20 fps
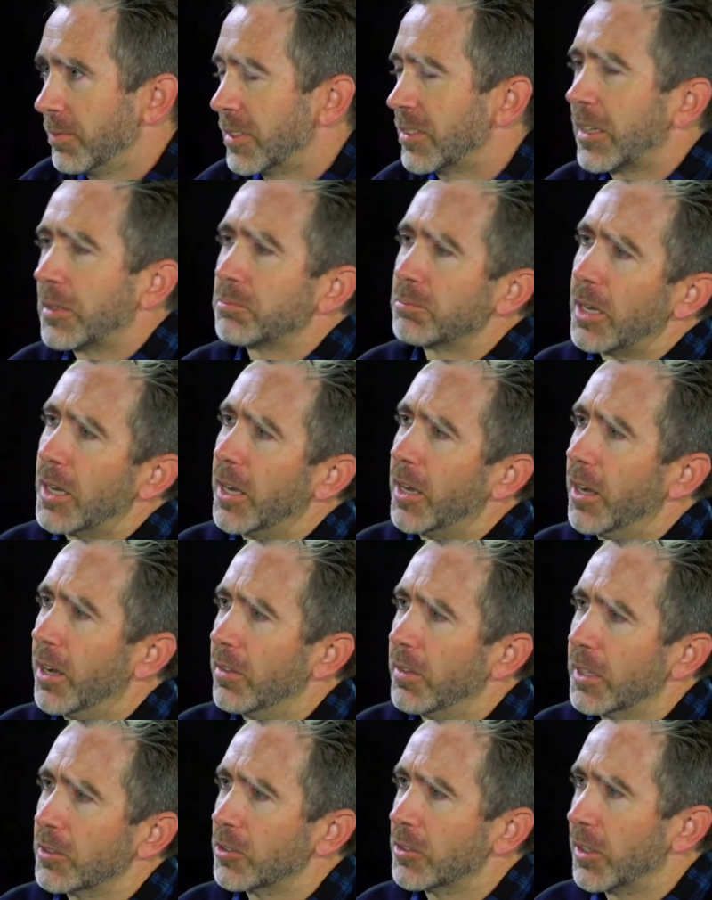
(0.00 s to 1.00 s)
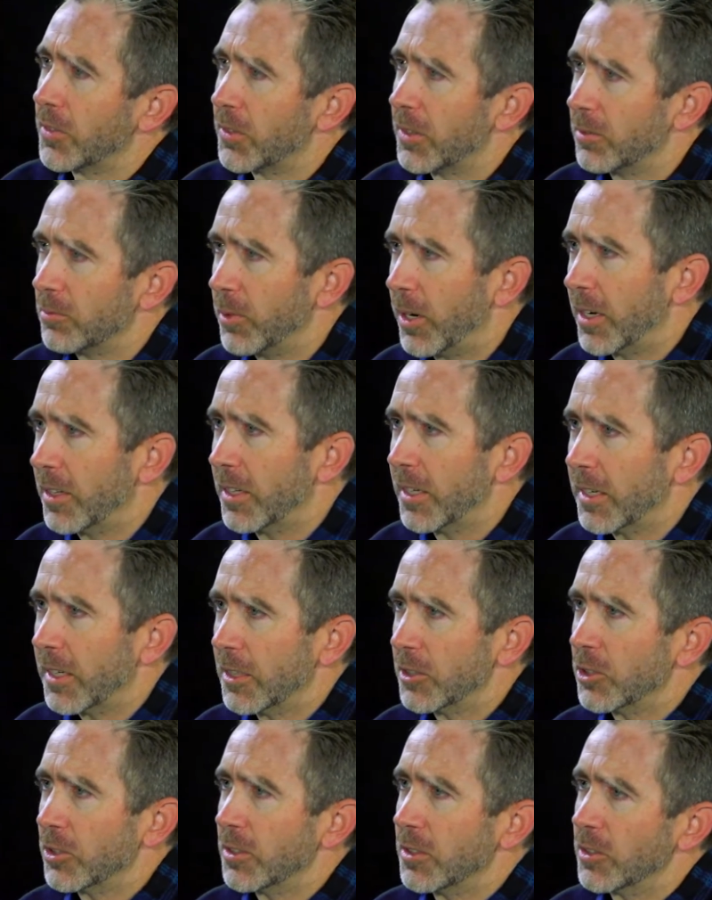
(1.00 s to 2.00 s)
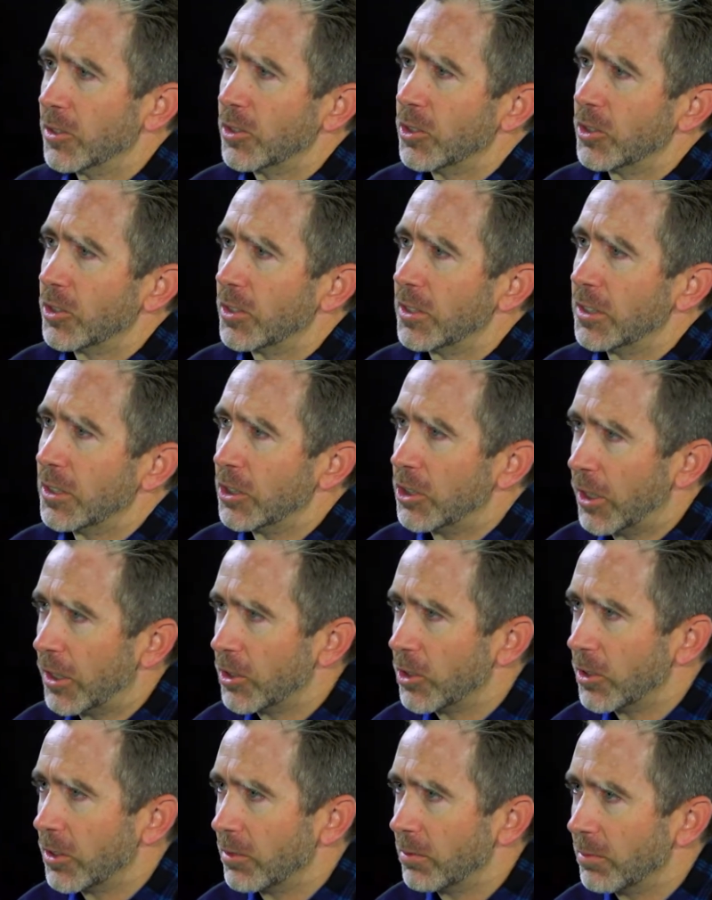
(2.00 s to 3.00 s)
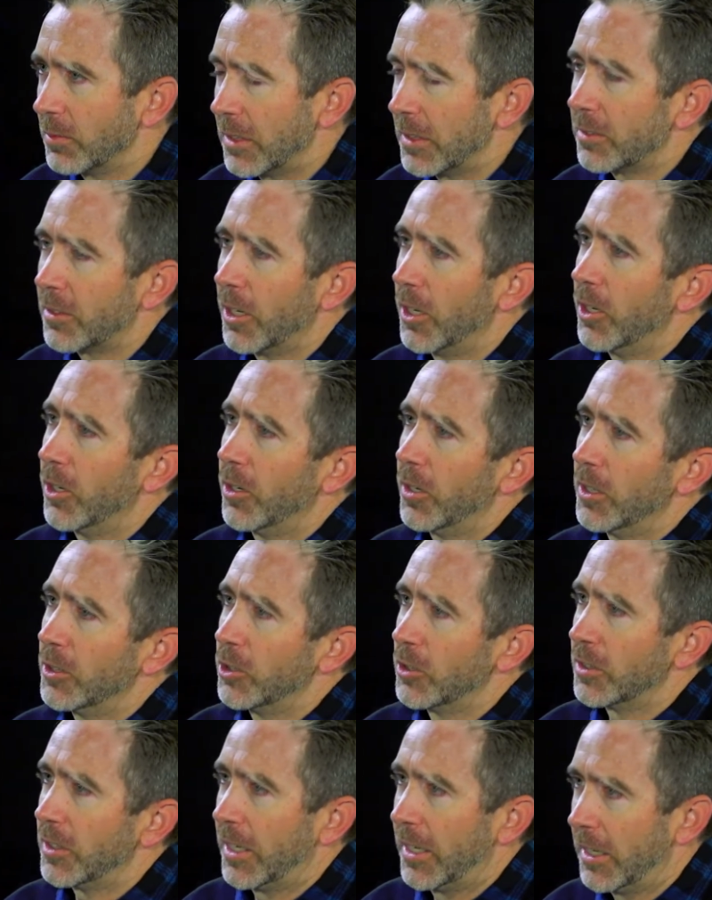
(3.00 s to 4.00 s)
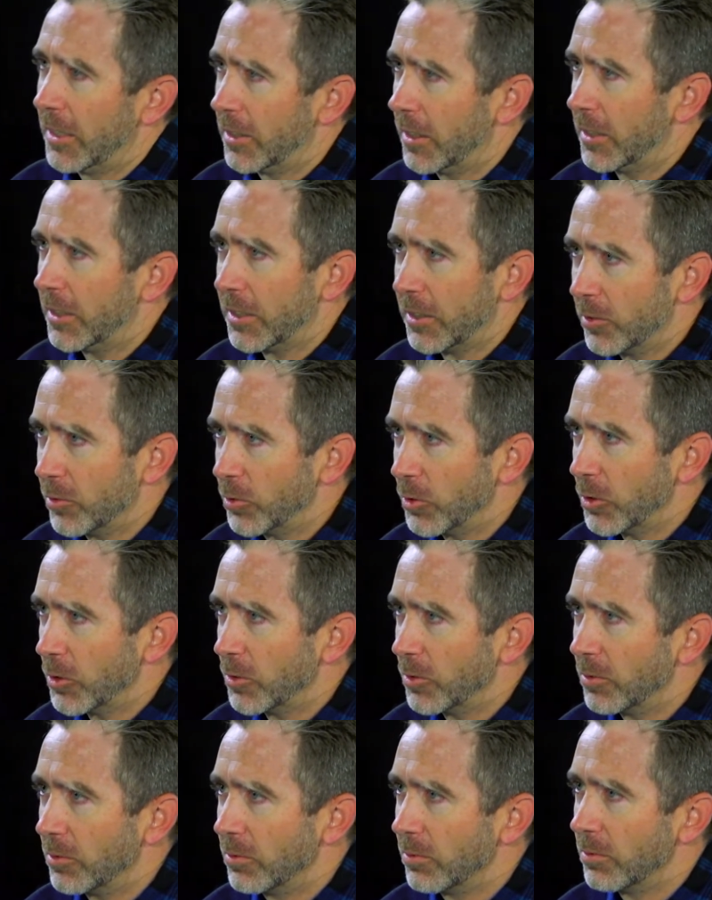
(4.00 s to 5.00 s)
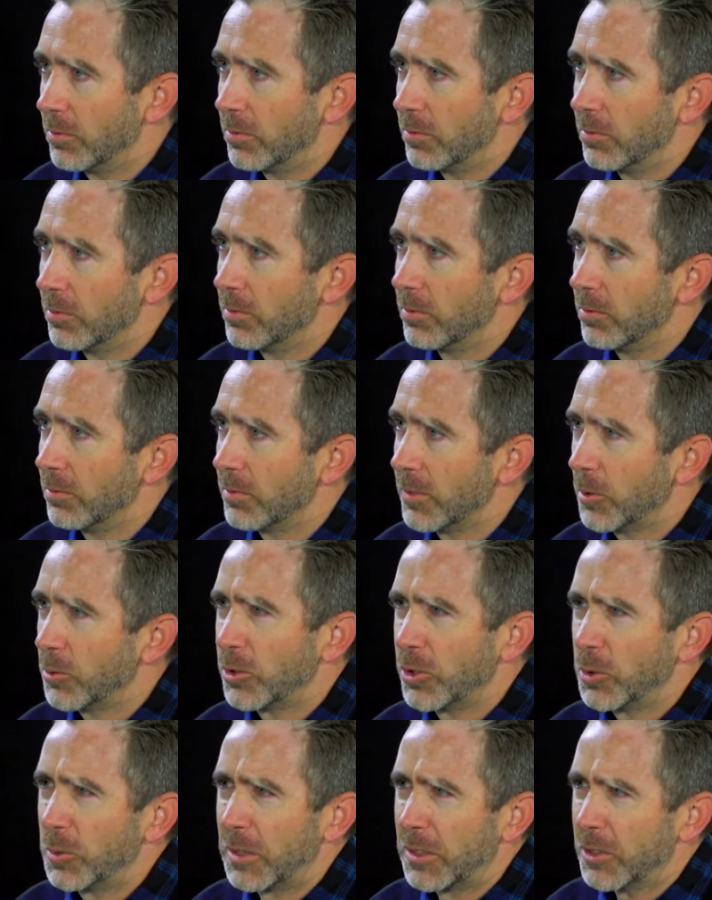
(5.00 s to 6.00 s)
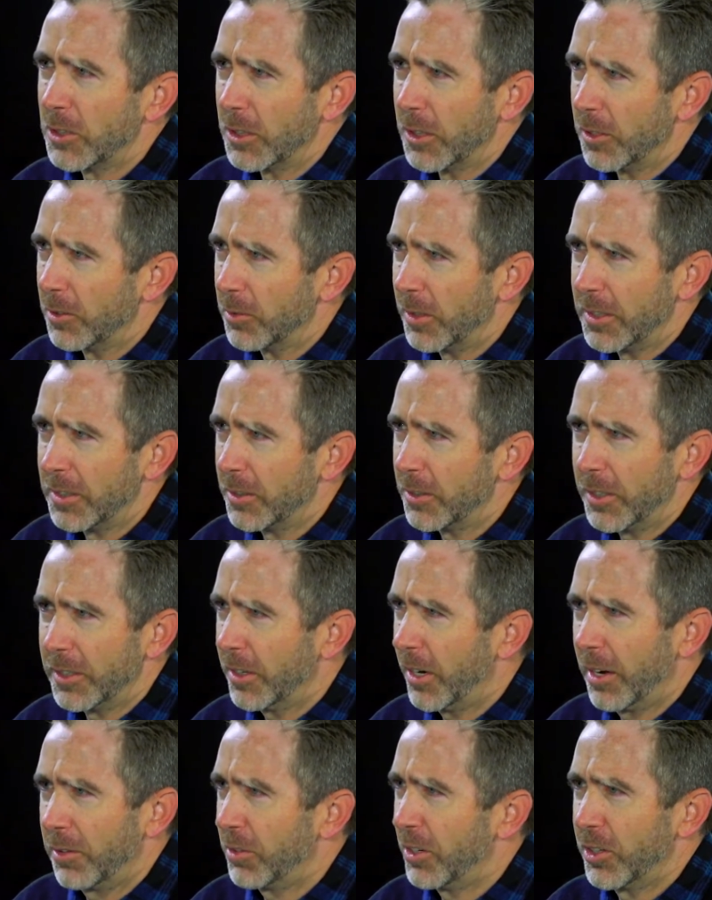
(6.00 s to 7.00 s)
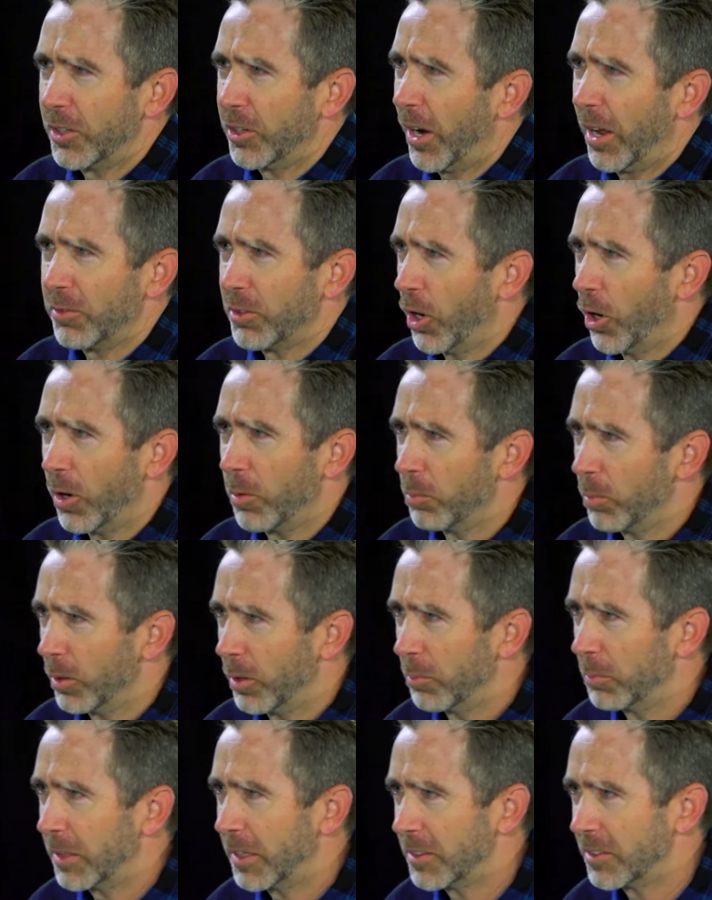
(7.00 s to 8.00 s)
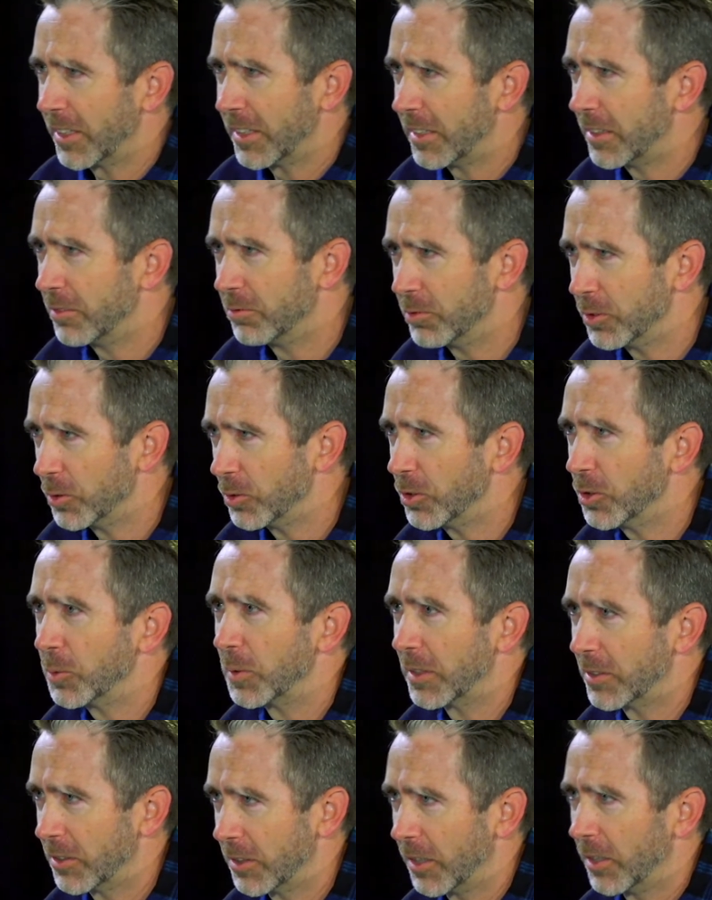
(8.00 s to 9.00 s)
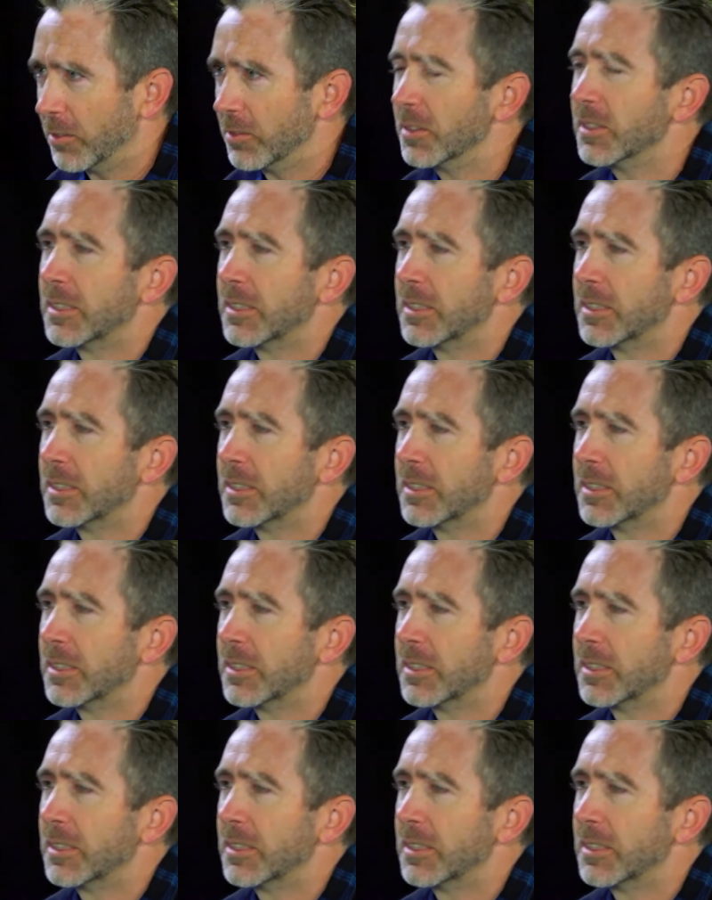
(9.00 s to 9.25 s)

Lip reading: It's like, that's nothing, right? Like, it's just indigestion. Like, I just had Indian food. That was 2 weeks ago, right? You're not having heartburn because you had Indian food 2 weeks ago.